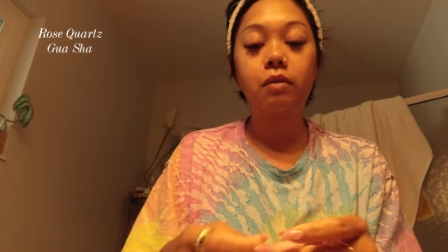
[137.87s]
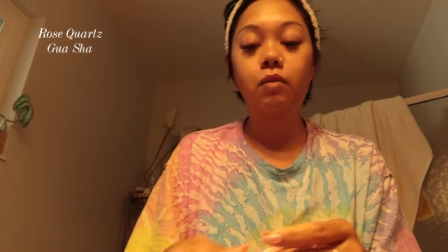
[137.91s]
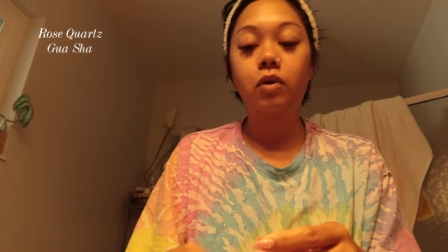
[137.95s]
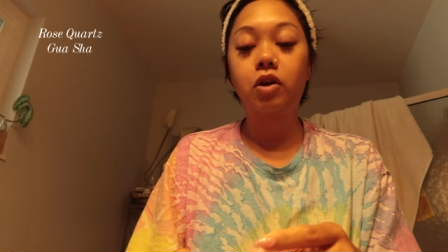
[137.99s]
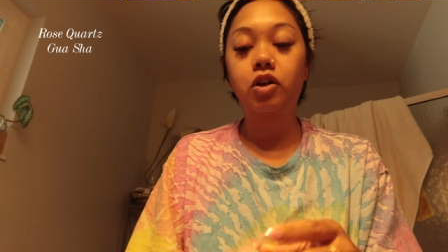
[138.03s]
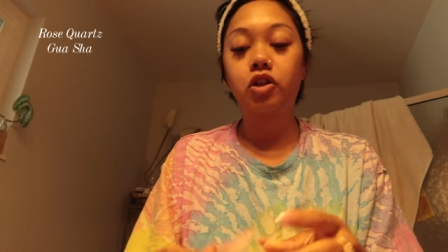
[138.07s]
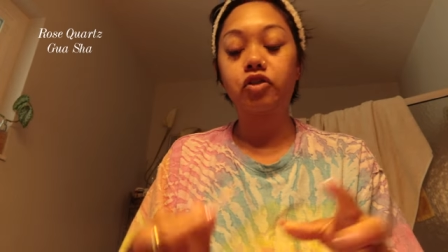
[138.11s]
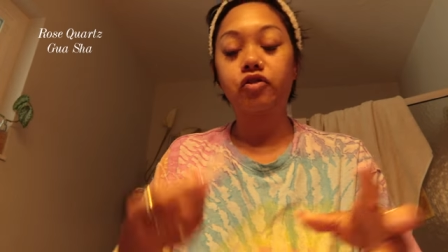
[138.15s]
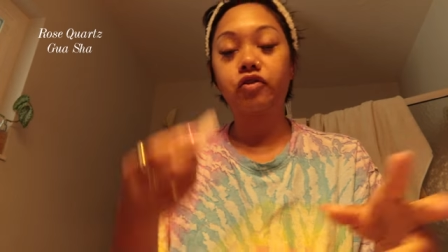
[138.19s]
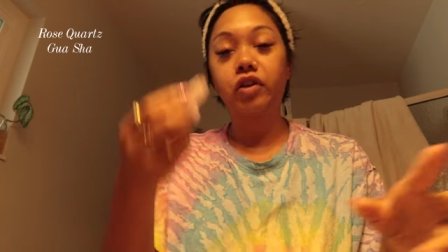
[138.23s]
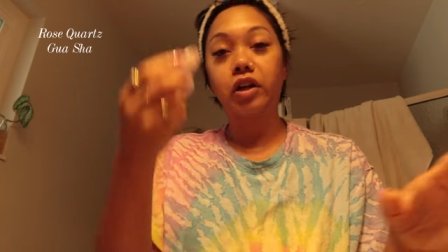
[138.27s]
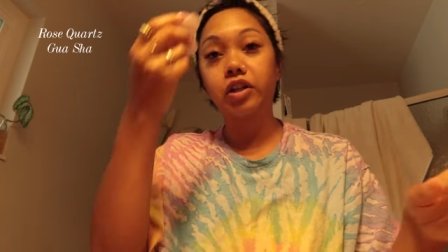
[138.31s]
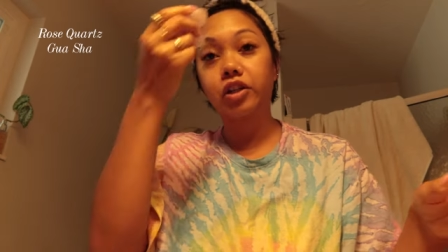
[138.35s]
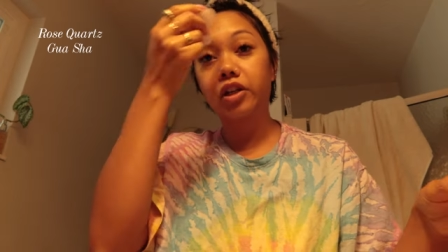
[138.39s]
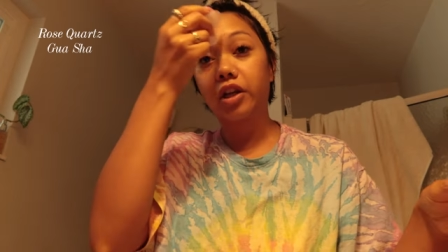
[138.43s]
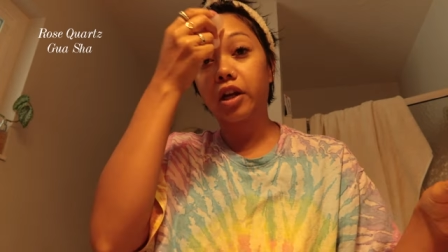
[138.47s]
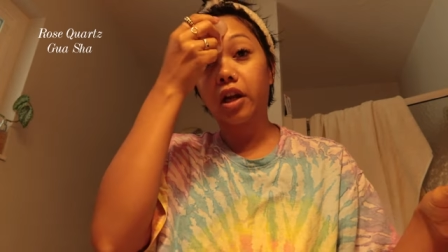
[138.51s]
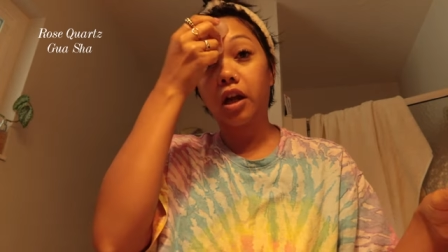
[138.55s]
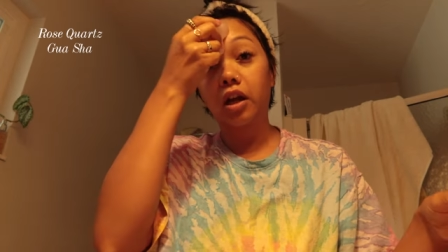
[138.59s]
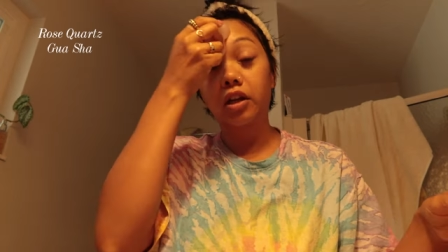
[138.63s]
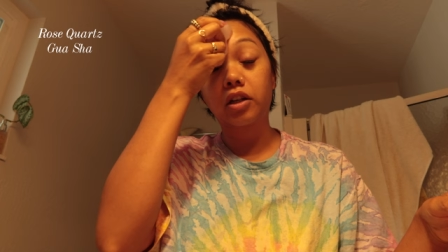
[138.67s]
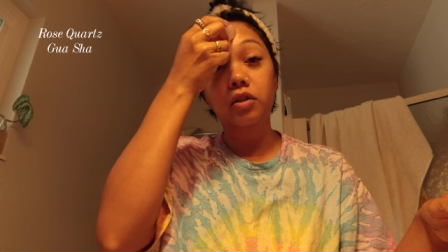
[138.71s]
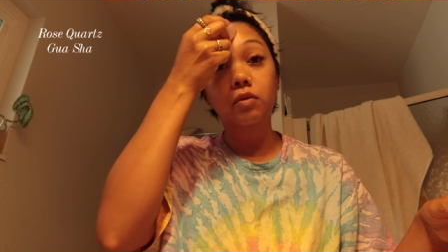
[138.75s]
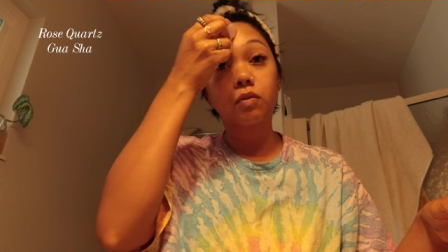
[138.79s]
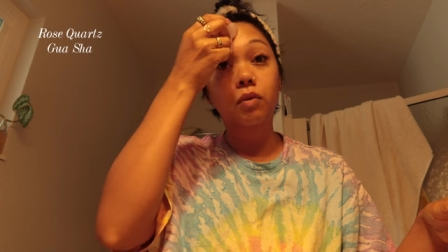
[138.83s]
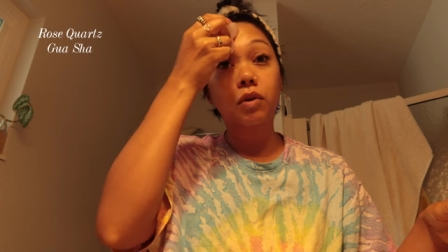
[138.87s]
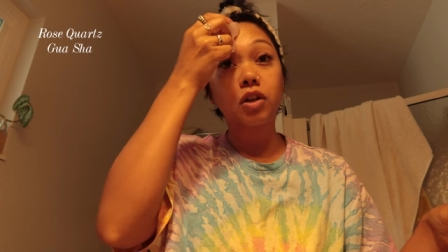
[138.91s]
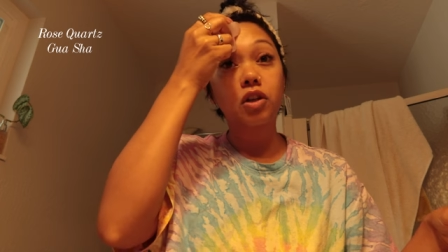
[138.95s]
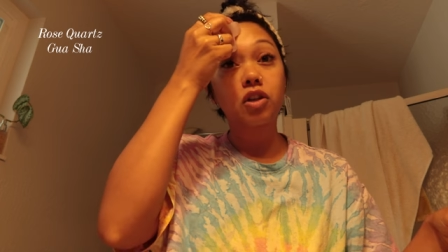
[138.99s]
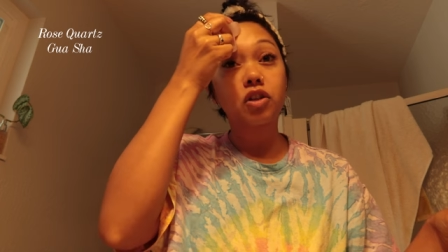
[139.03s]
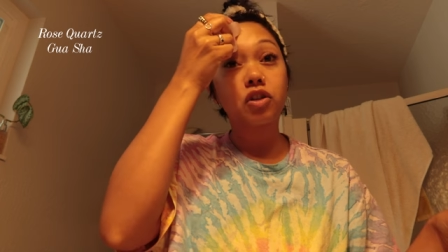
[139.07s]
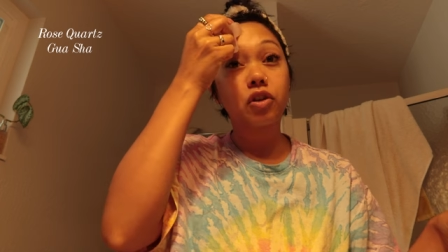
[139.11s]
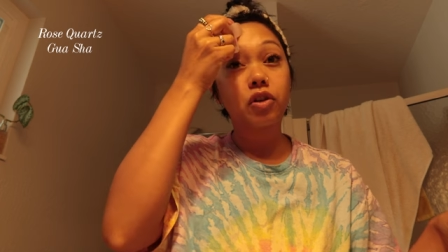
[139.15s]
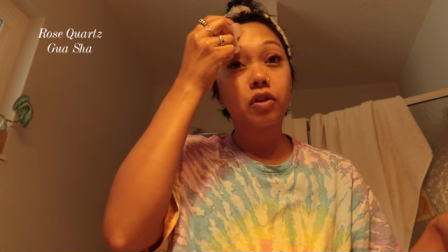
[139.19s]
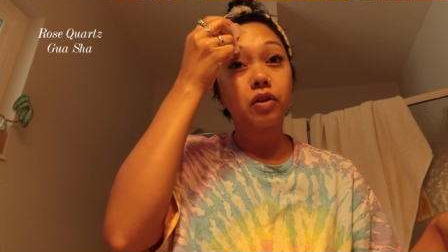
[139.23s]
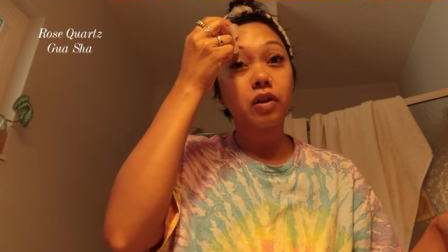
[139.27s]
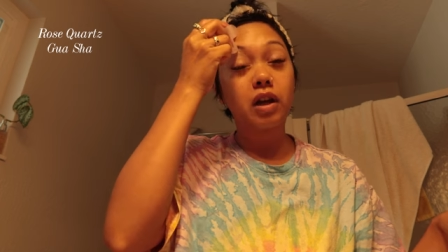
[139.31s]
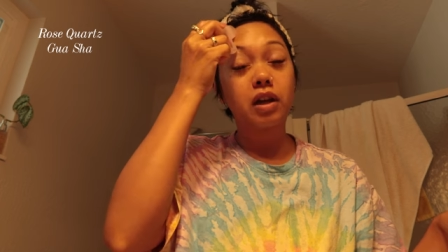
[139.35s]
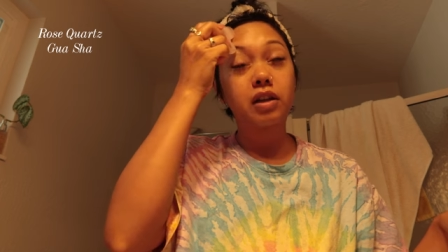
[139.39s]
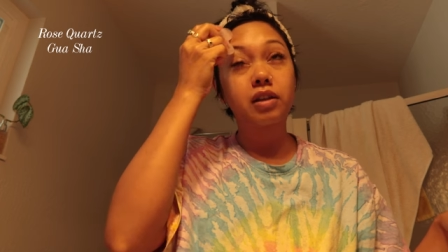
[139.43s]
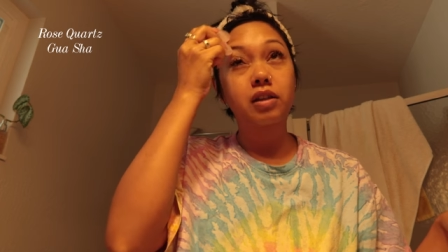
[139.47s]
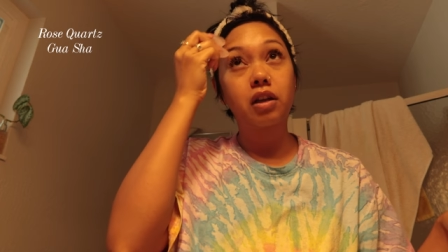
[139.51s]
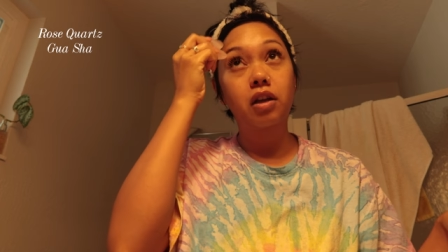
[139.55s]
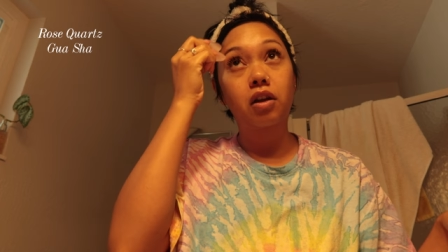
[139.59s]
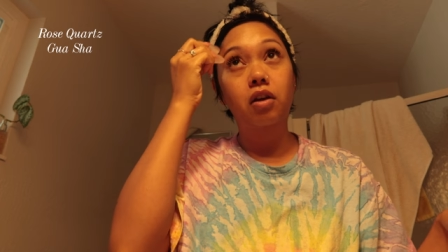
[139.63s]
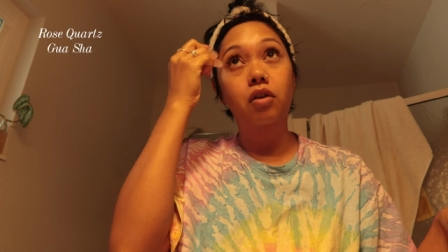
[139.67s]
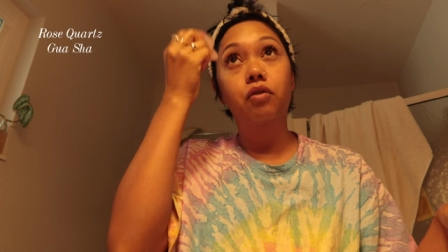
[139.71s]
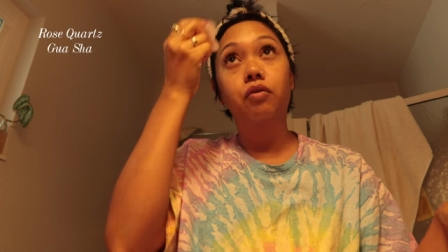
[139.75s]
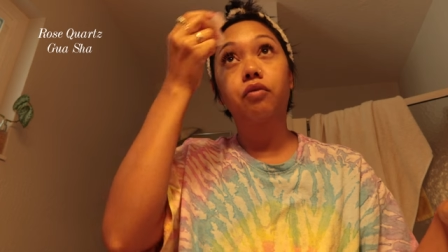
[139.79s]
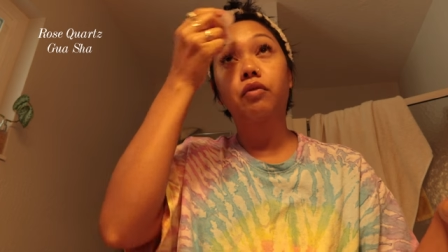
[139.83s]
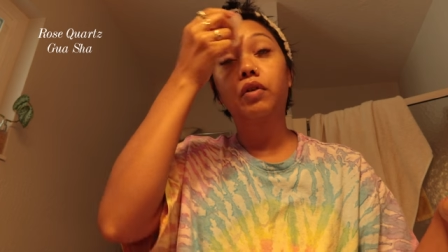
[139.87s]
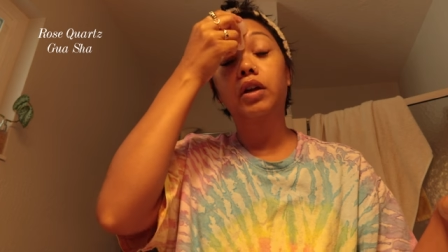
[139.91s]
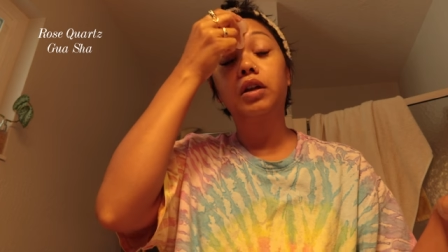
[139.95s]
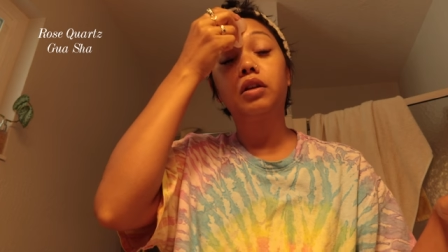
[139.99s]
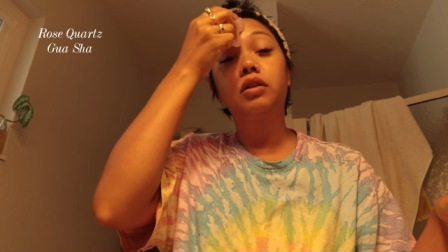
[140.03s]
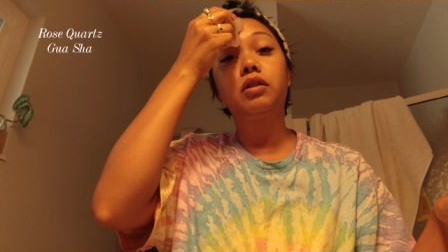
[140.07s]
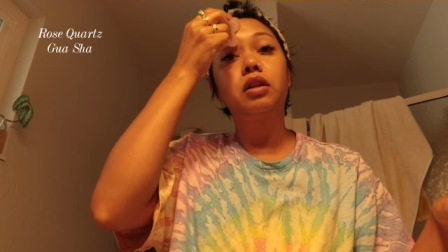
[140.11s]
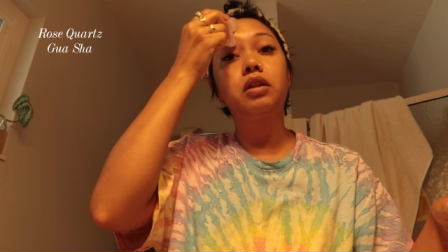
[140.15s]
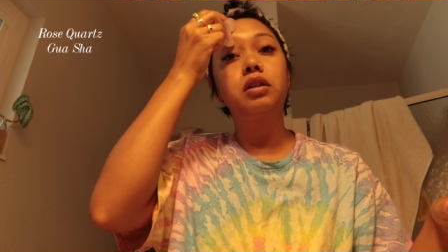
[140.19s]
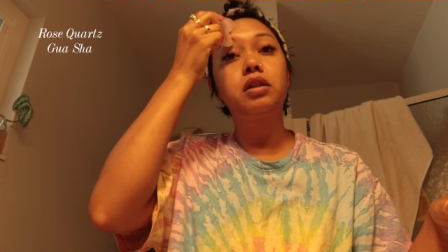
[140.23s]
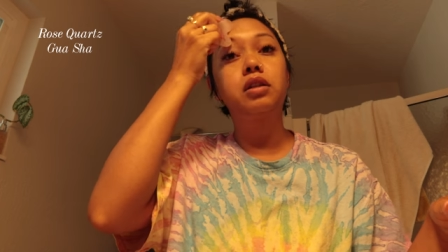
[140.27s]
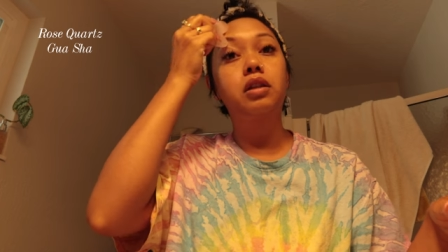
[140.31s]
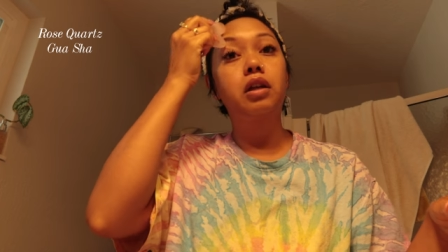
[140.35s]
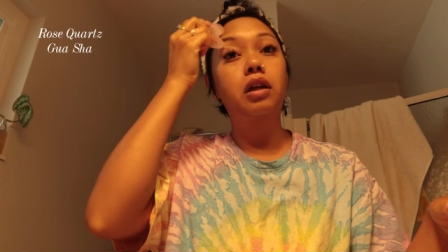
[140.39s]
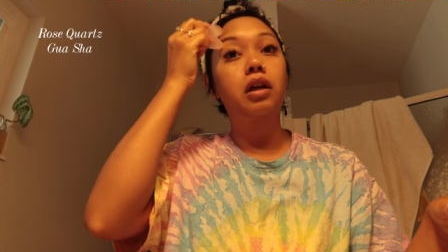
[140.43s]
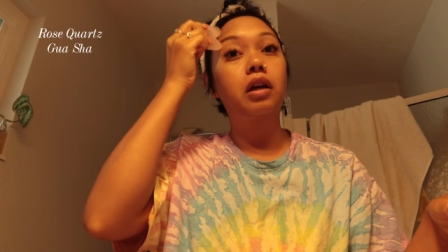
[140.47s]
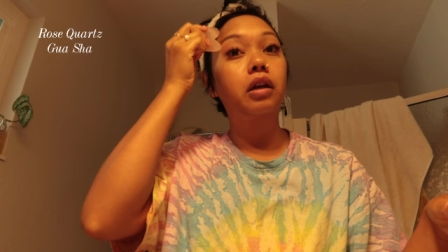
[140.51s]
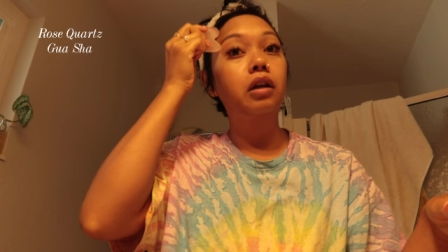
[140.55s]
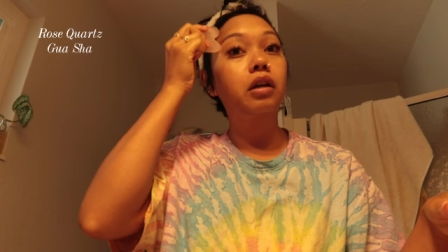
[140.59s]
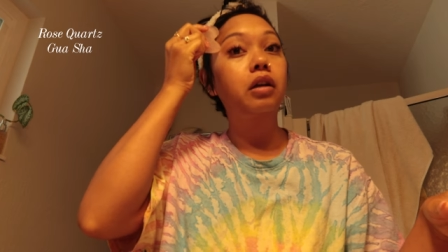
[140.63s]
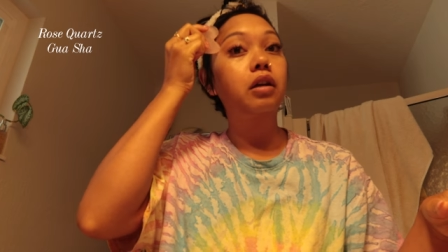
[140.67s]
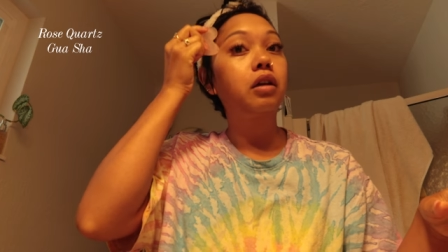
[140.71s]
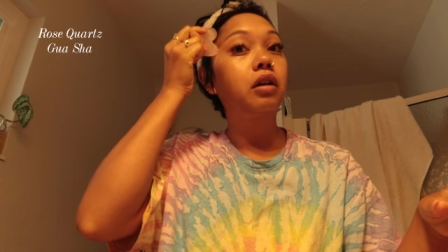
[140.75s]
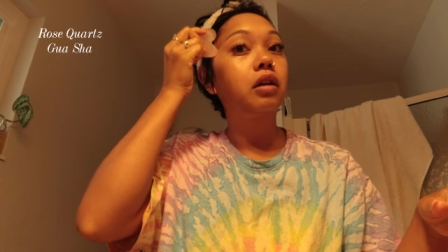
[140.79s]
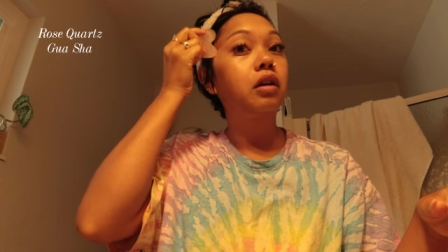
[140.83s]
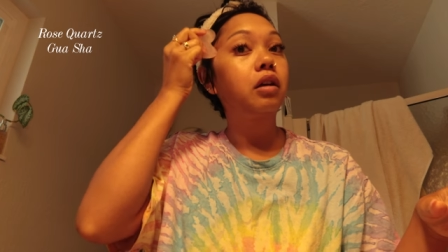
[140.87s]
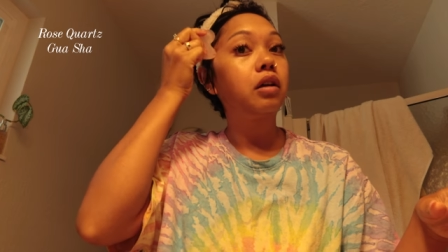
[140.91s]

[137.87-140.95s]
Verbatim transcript: I'm rushing, I just wanna show you guys like a realistic